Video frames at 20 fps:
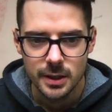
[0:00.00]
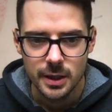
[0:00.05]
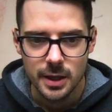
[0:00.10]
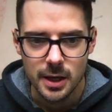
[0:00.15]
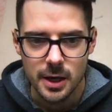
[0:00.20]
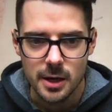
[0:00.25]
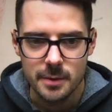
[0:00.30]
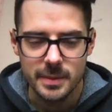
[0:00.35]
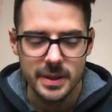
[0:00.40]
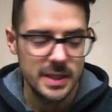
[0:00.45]

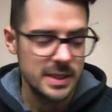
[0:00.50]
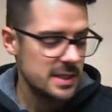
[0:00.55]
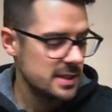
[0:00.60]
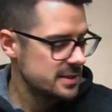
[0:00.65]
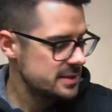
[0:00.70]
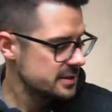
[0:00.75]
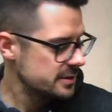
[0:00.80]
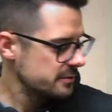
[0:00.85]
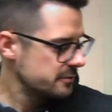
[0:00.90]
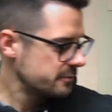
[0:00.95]

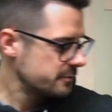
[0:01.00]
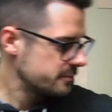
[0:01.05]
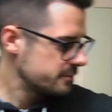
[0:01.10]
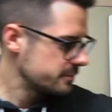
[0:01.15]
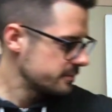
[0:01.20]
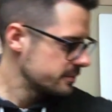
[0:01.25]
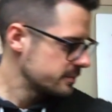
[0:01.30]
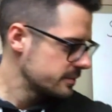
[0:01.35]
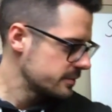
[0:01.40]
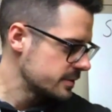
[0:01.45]
adhesive.
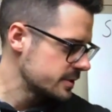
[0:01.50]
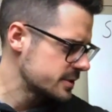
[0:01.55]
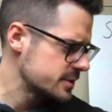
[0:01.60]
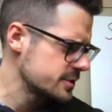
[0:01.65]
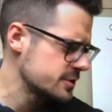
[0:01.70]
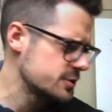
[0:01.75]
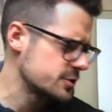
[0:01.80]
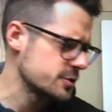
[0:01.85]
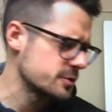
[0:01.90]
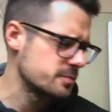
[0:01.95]
This
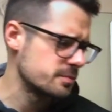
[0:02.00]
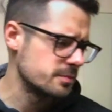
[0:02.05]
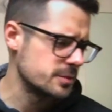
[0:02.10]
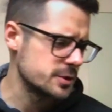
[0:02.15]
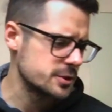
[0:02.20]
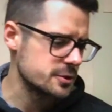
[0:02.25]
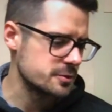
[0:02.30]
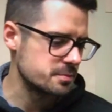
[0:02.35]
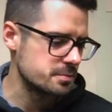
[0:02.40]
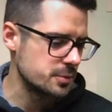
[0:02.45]
is